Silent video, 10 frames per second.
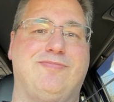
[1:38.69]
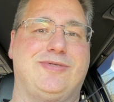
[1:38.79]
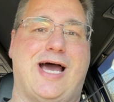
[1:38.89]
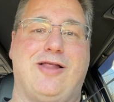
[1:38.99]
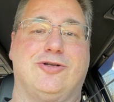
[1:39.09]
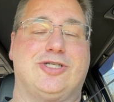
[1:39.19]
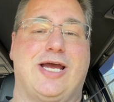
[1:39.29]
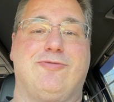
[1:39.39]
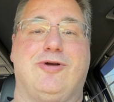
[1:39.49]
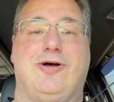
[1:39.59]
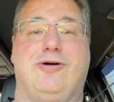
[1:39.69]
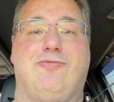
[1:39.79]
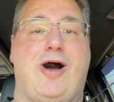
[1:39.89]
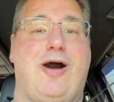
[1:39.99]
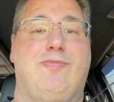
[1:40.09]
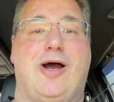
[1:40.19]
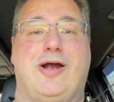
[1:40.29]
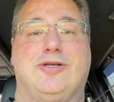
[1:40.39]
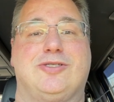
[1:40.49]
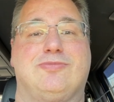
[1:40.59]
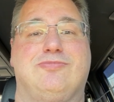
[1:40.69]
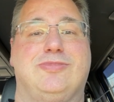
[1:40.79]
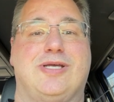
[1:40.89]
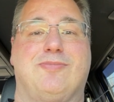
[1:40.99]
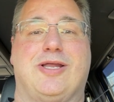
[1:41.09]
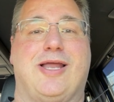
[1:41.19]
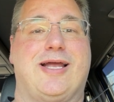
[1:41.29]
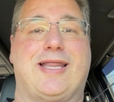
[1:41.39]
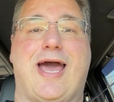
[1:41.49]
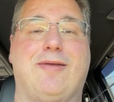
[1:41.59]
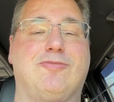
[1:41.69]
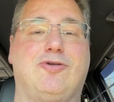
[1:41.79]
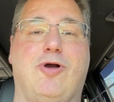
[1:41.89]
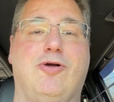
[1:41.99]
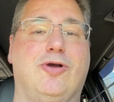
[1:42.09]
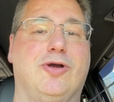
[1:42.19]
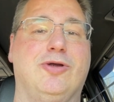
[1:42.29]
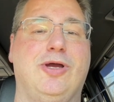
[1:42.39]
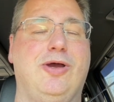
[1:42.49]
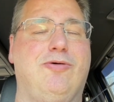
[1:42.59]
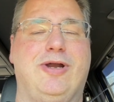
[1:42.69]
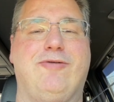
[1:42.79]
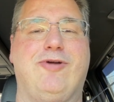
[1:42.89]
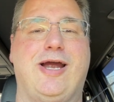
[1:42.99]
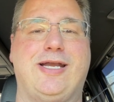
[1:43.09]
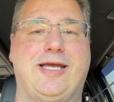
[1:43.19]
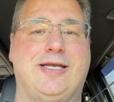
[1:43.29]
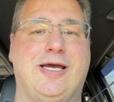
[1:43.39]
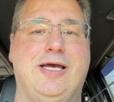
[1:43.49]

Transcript: Dollar General, Walmart's, something like that, Kroger, whatever I need.